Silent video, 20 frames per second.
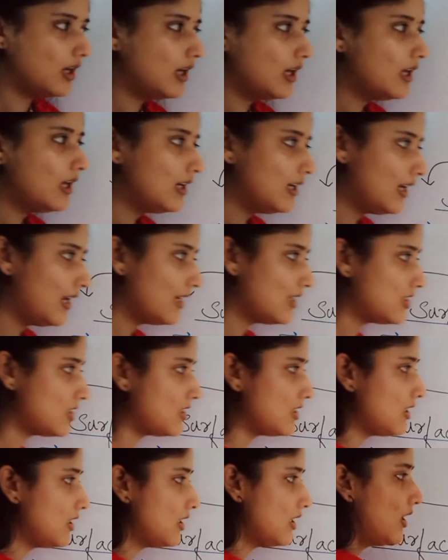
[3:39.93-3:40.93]

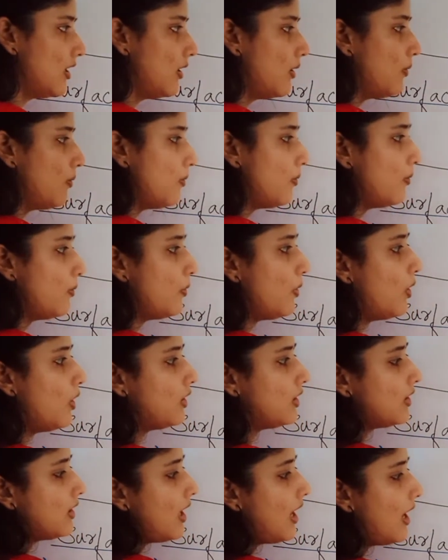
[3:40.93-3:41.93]
Next,
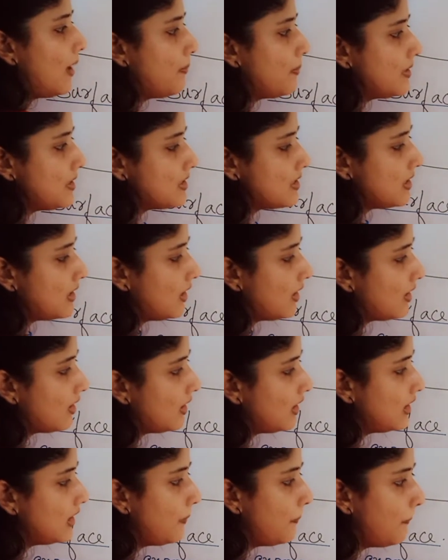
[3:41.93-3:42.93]
what happens here?
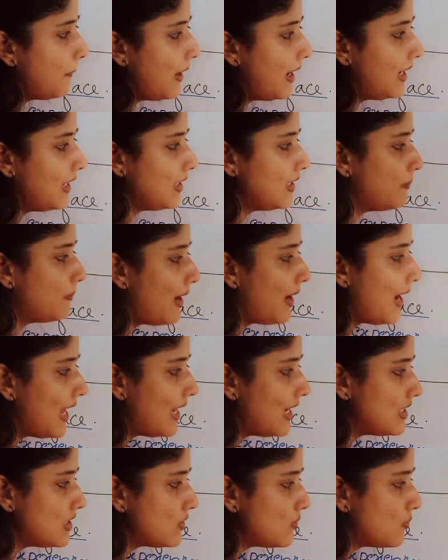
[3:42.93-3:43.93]
In the bulk,
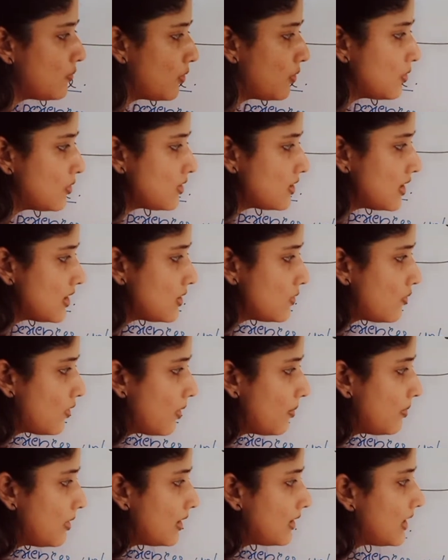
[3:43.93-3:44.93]
balanced forces
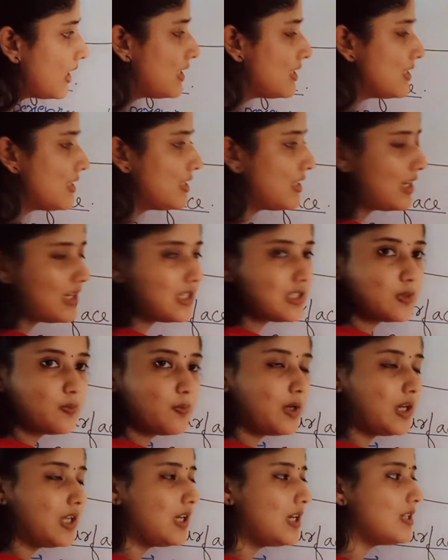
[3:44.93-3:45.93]
from, that is, it
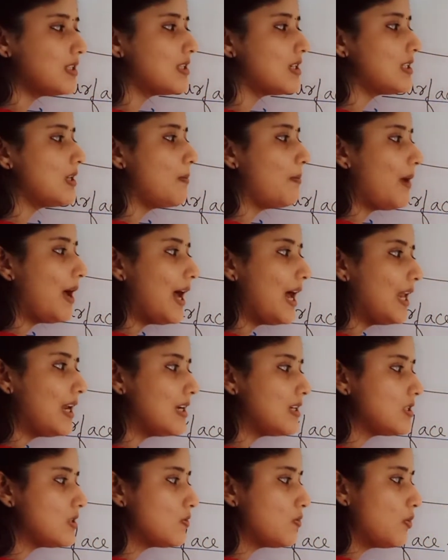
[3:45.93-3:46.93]
experiences a
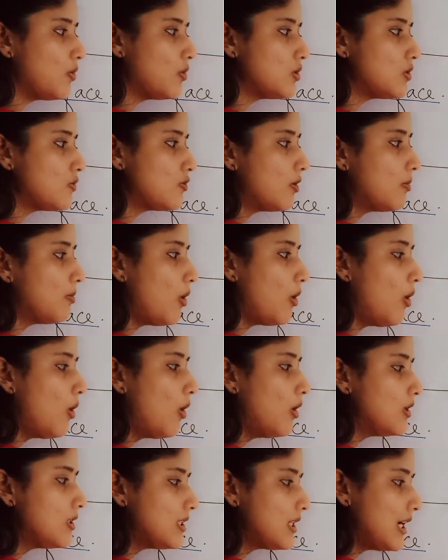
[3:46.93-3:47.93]
balanced force from
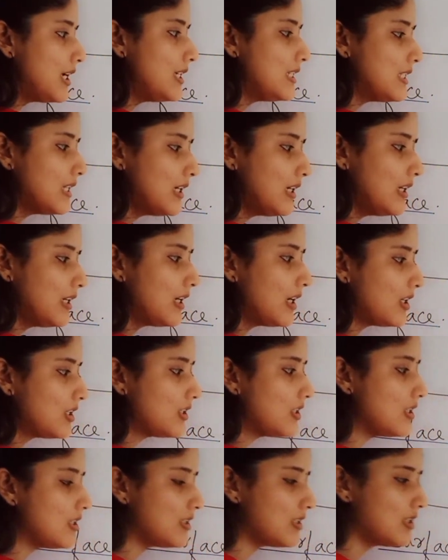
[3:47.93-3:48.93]
all sides and
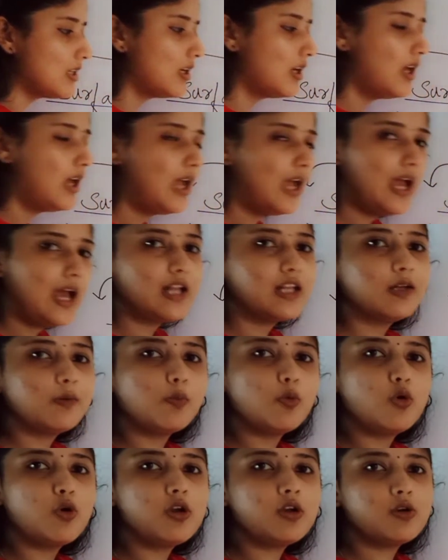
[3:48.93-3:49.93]
directions, and the
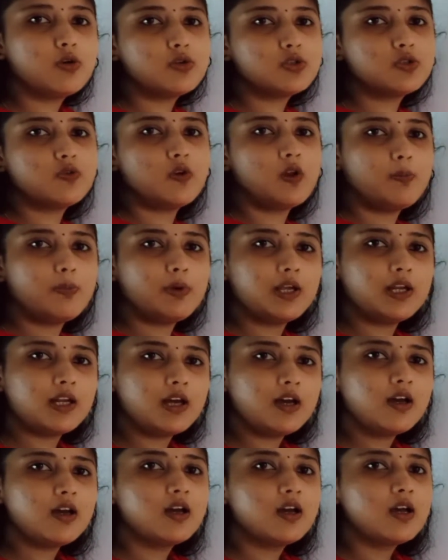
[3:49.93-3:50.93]
molecules will be in
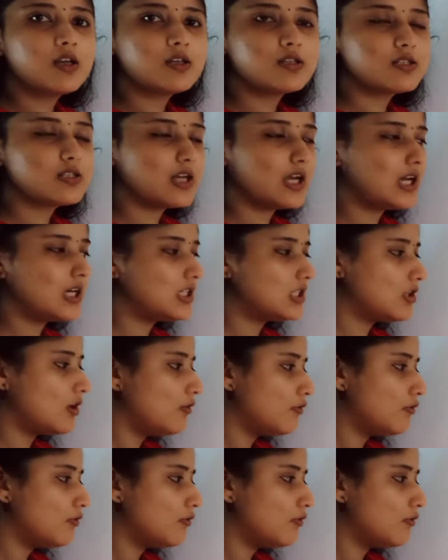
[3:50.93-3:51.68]
a state of